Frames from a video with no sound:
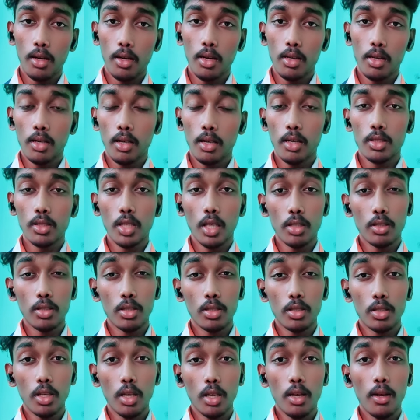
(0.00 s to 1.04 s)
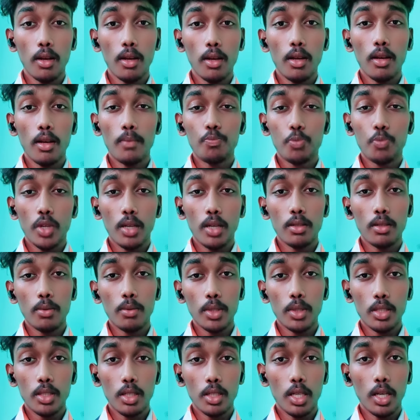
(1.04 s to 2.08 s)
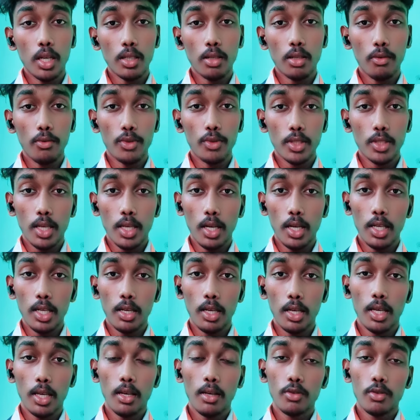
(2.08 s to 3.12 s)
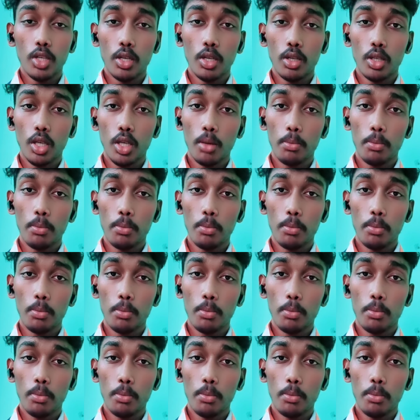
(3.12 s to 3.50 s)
anxiety keeping mentally and physically healthy